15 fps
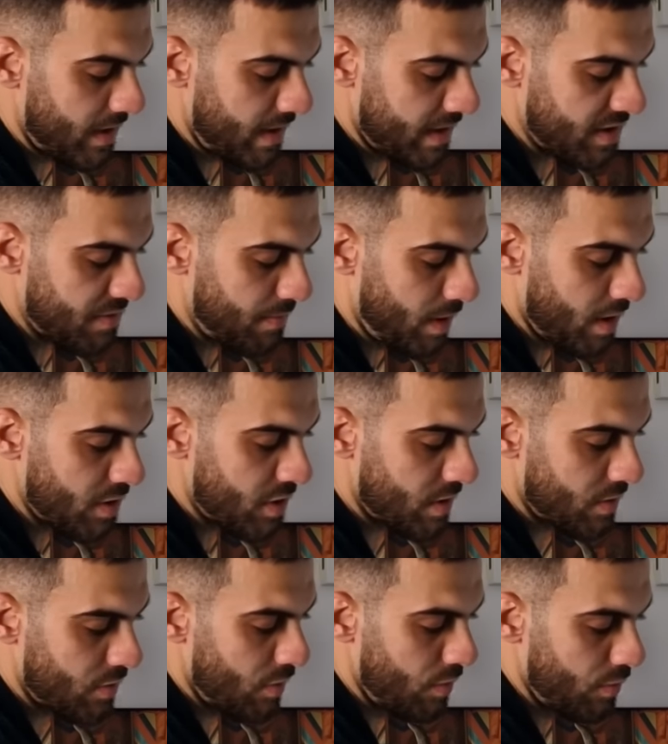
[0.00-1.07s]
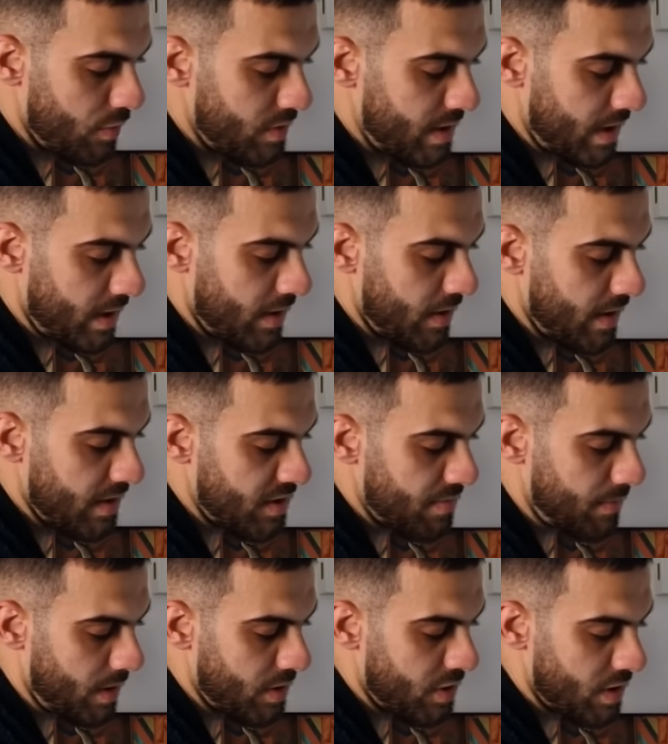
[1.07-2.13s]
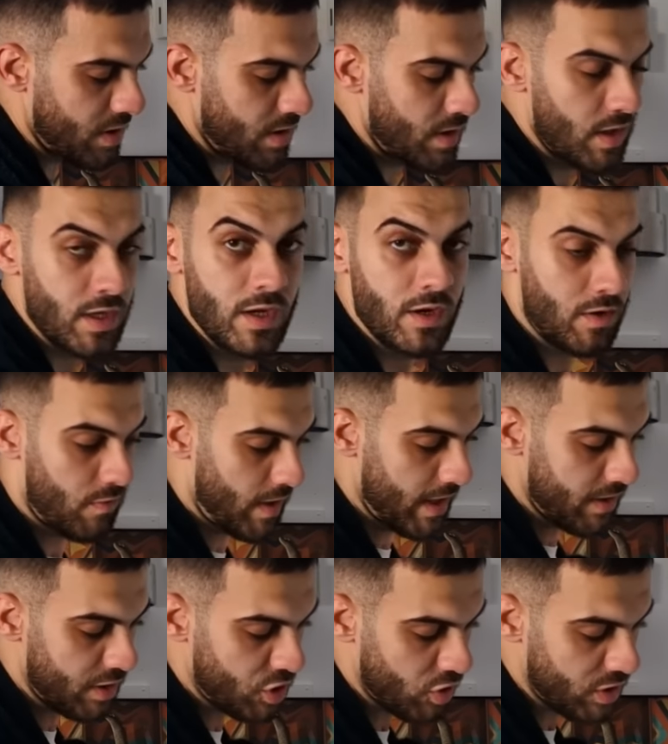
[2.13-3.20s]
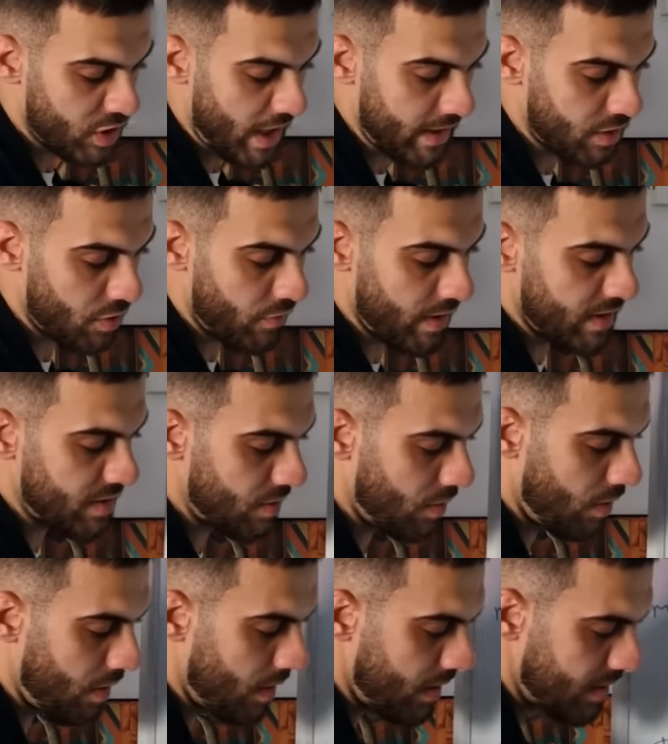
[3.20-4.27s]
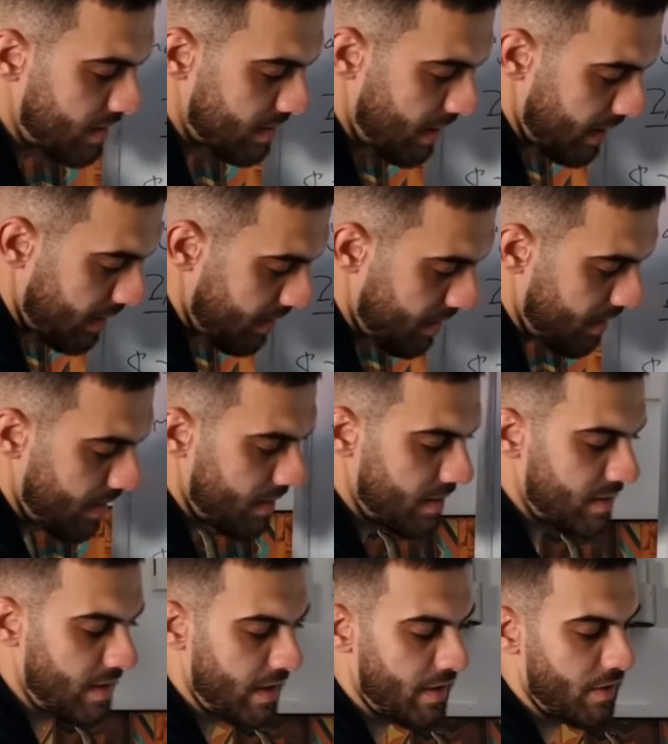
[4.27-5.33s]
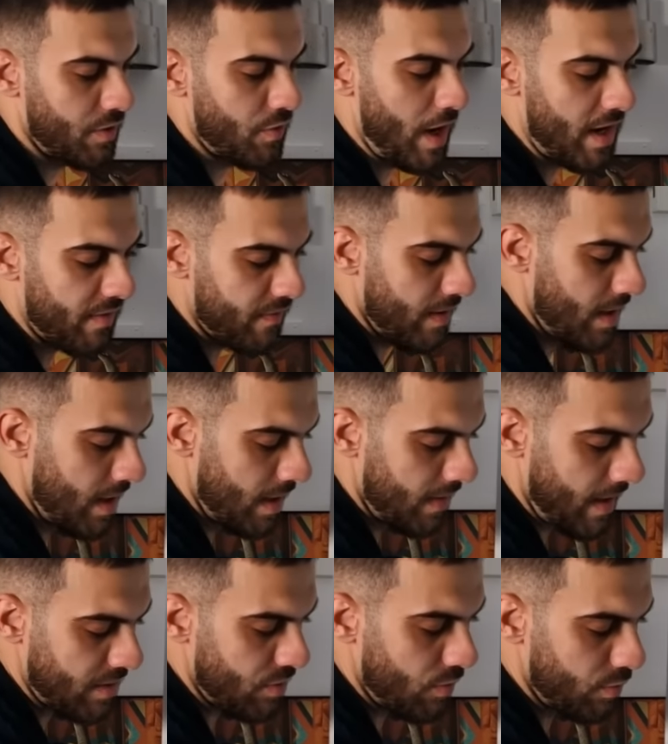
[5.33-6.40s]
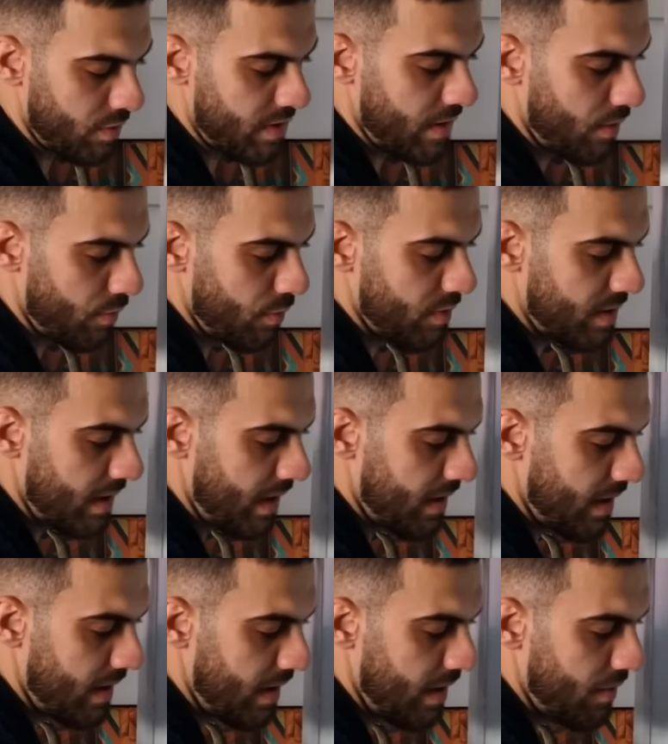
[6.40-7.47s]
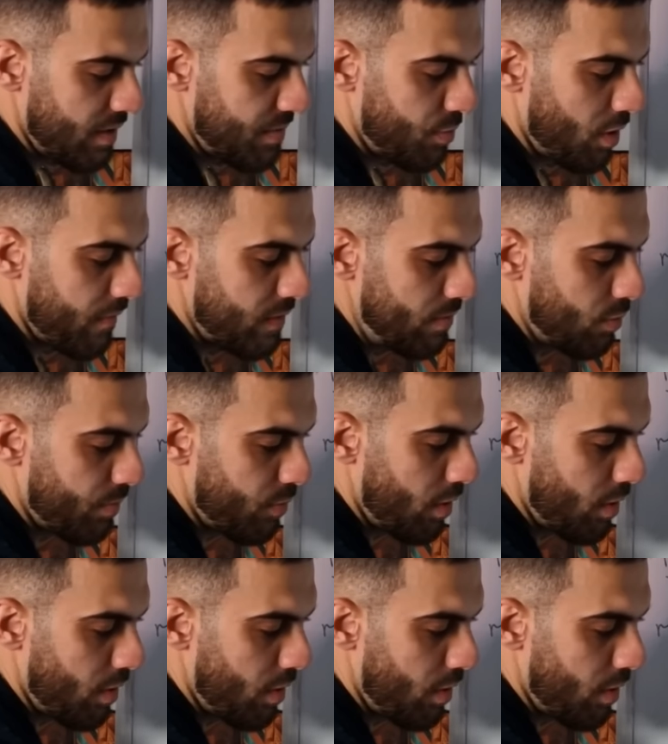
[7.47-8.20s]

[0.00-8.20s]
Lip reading: this much to losing this much, right? The trajectory is still, this is like a graph that's losing, and then here is profitable,